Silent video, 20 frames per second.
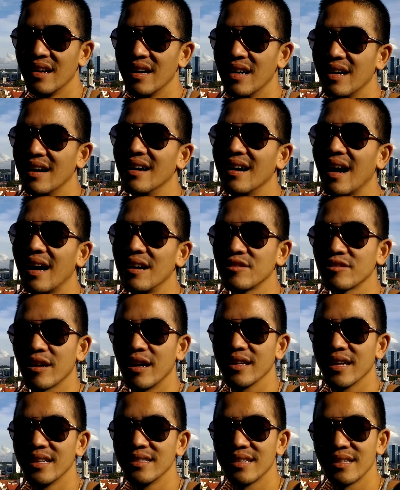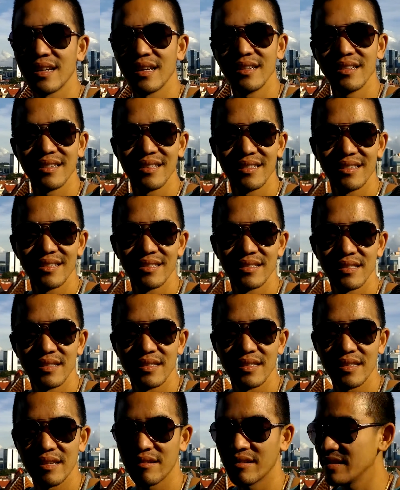Uh, I'll try again tonight,
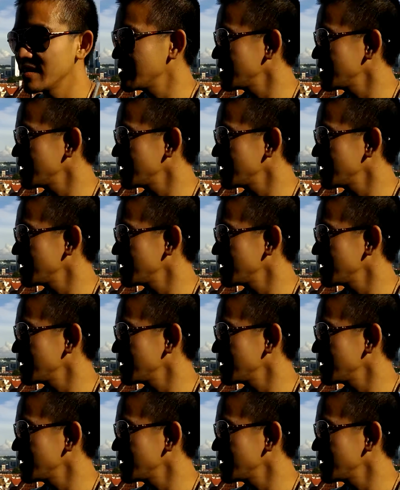see how,